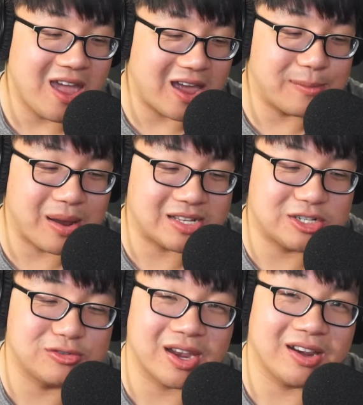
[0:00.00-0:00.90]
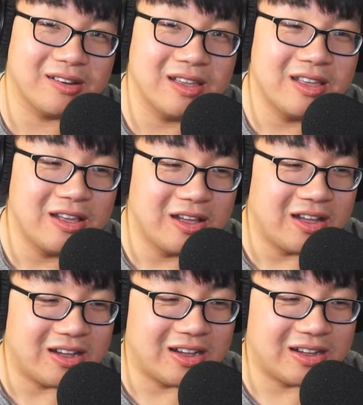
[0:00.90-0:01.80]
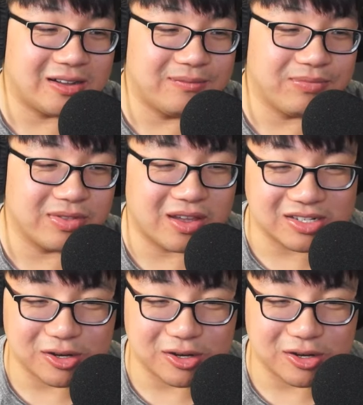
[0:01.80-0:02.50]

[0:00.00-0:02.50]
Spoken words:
and might drain not